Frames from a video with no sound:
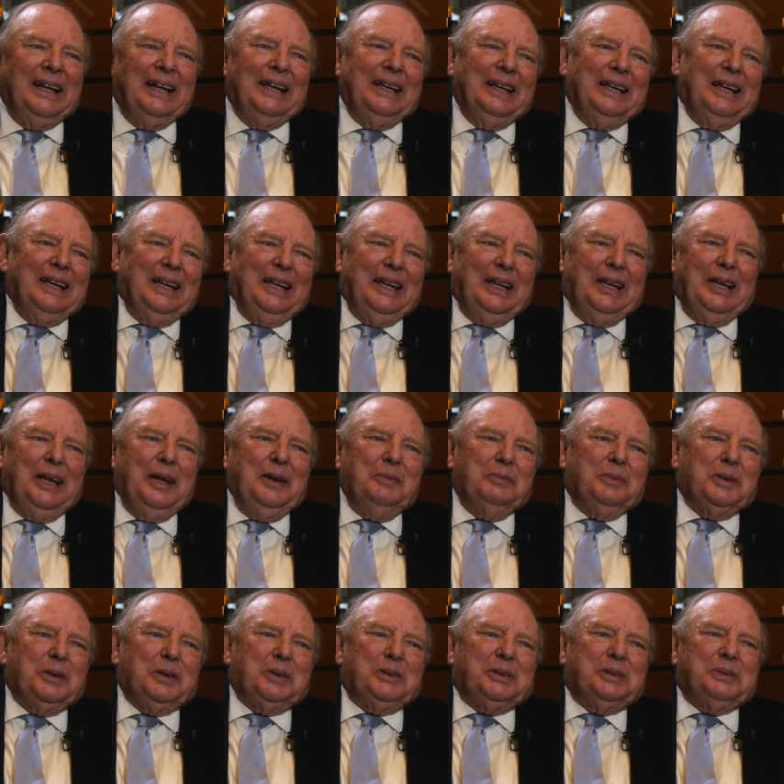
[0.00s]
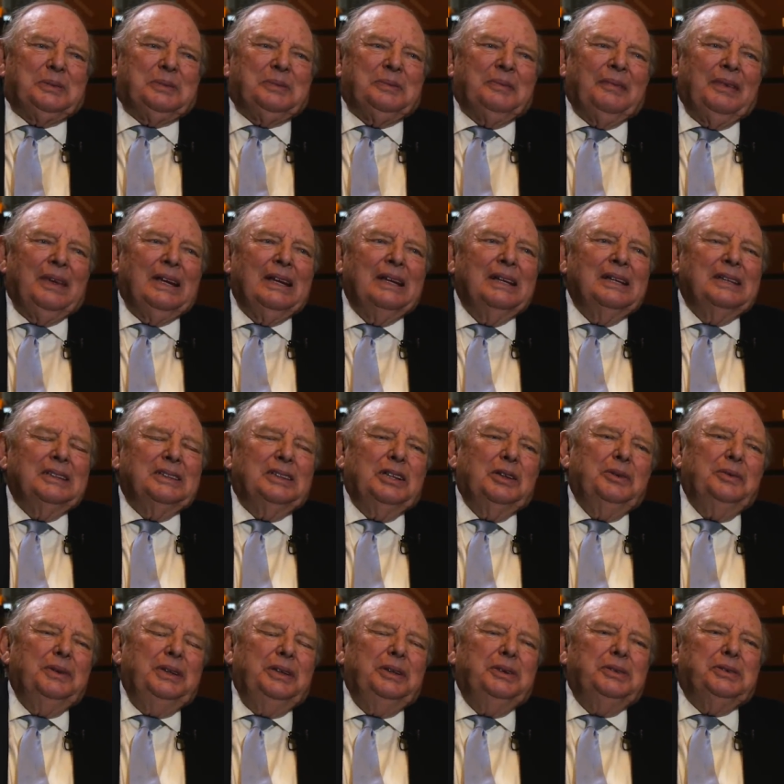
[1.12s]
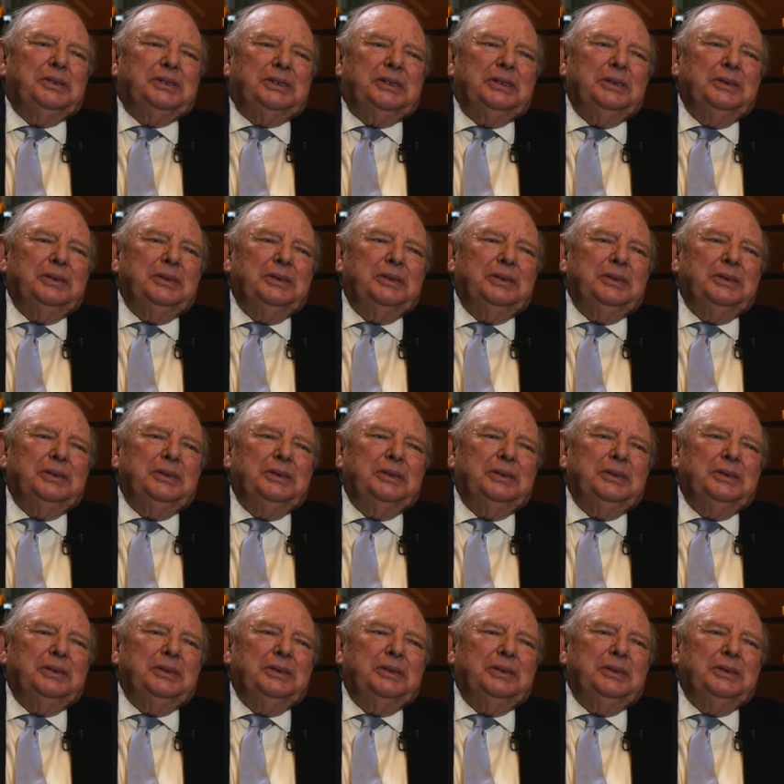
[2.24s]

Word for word: ah, labels. Right. So we used